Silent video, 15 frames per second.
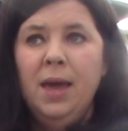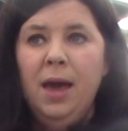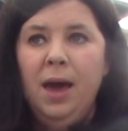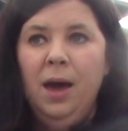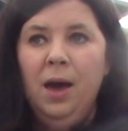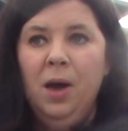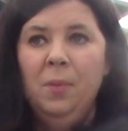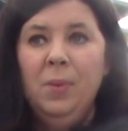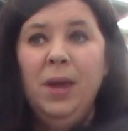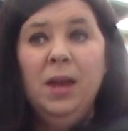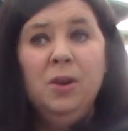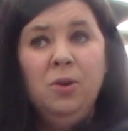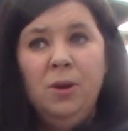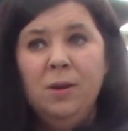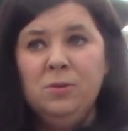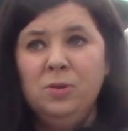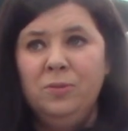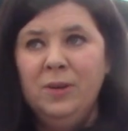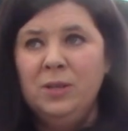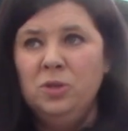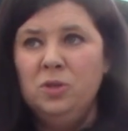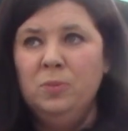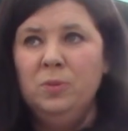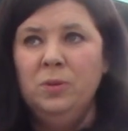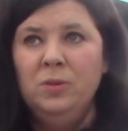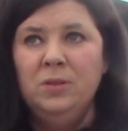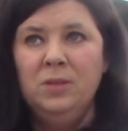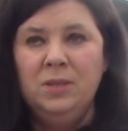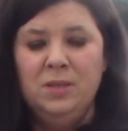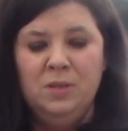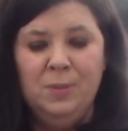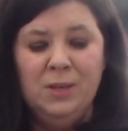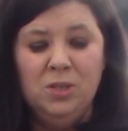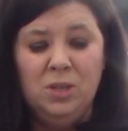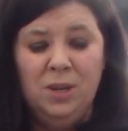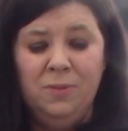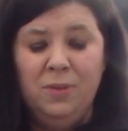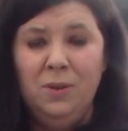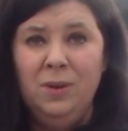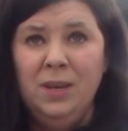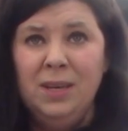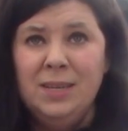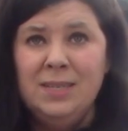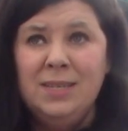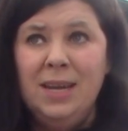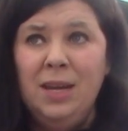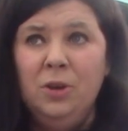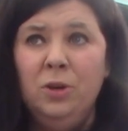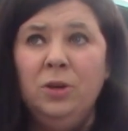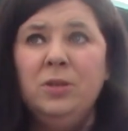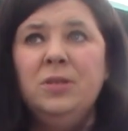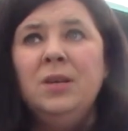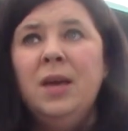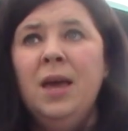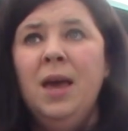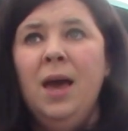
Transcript: and your outdoor vegetables, especially if they're in containers.